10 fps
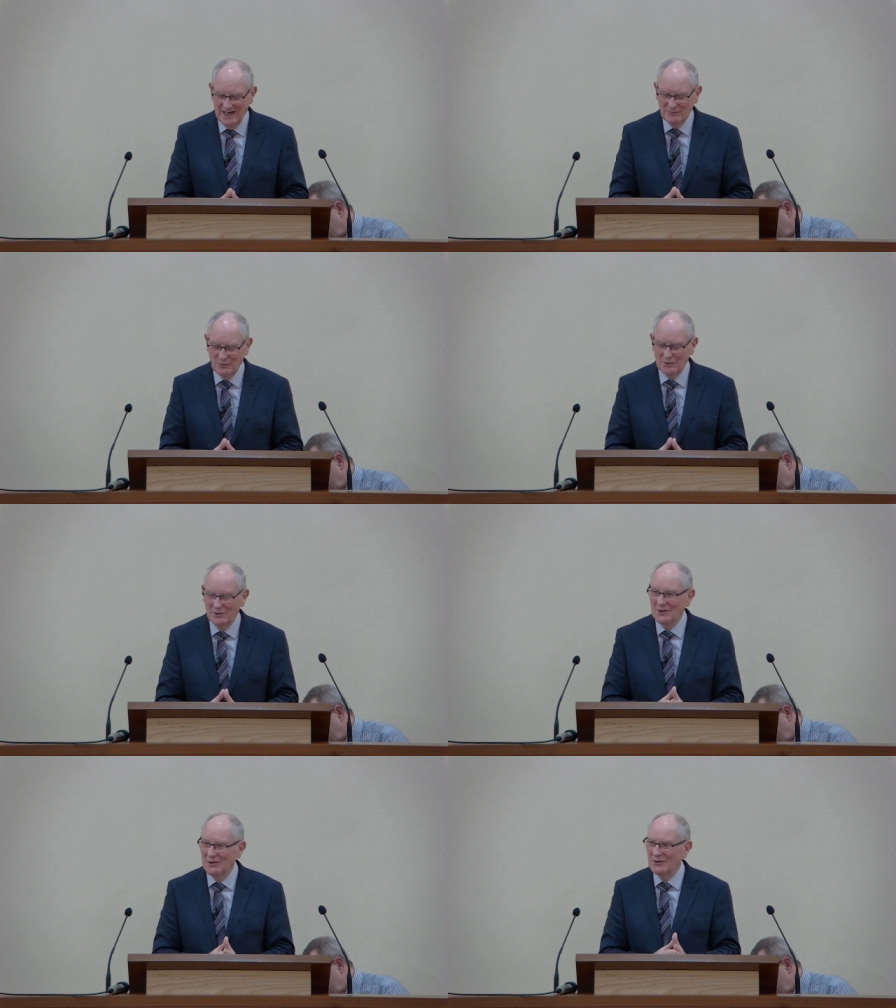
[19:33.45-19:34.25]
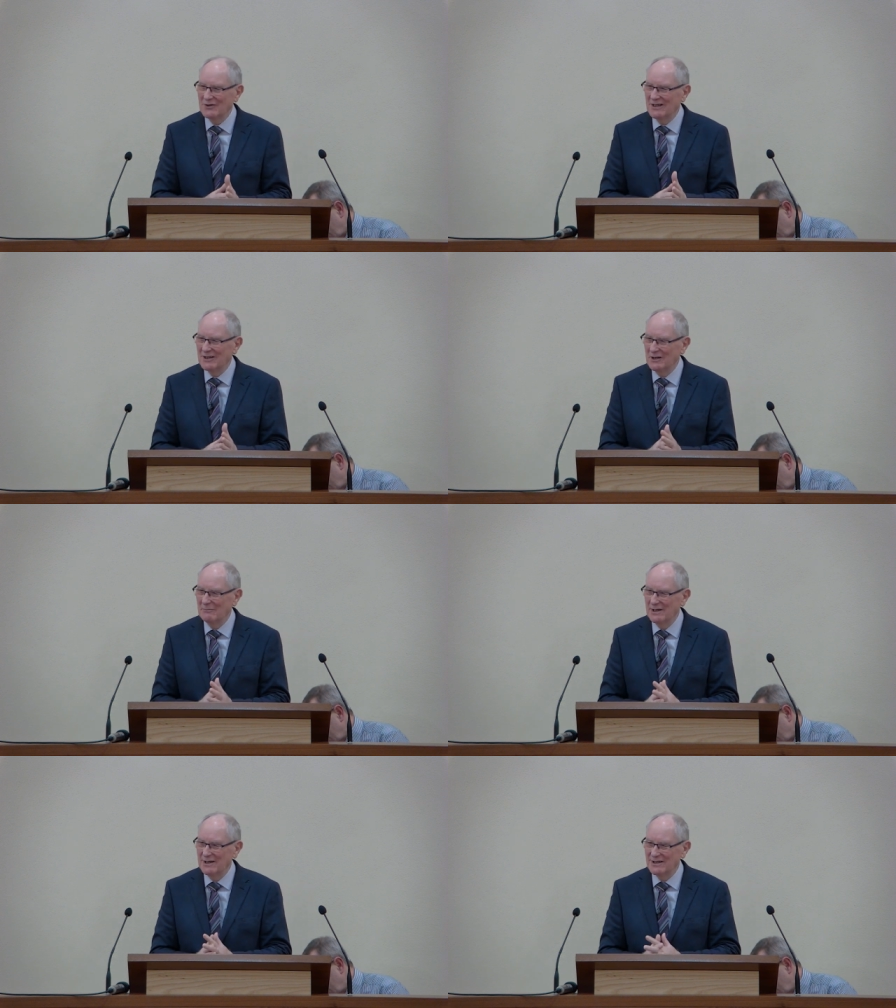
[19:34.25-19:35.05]
And we're going to look a
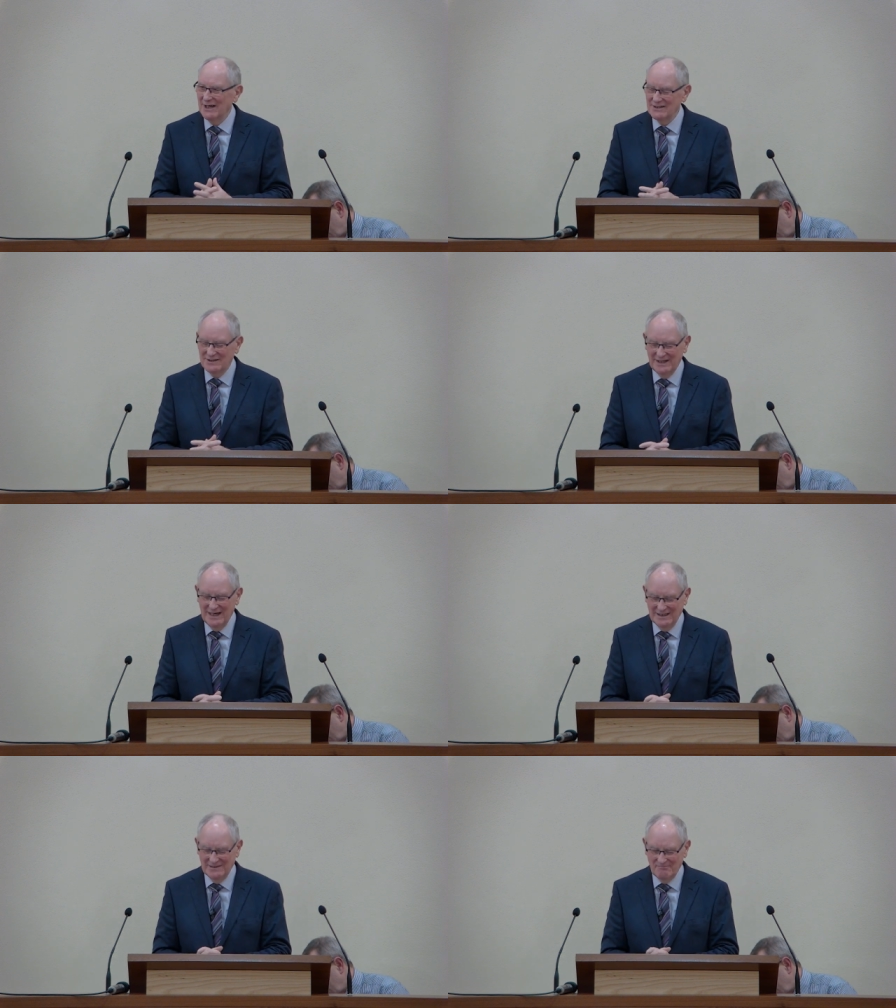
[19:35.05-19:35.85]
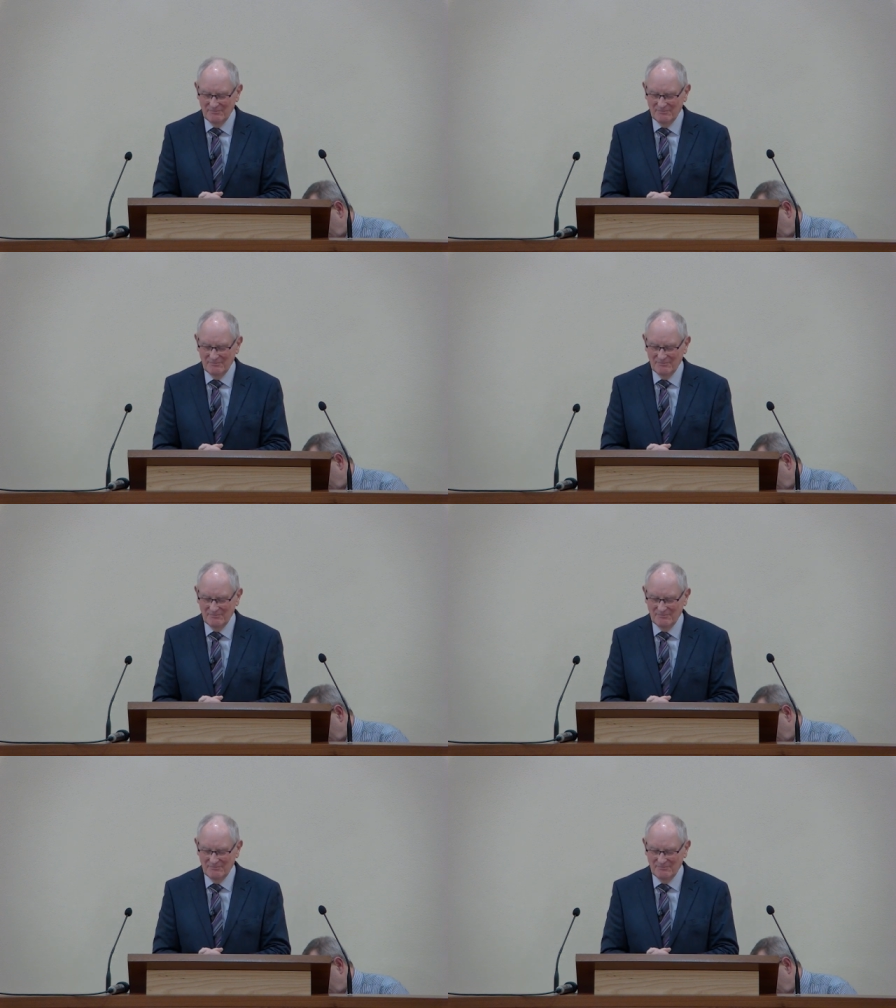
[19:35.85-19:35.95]
little bit at that tonight.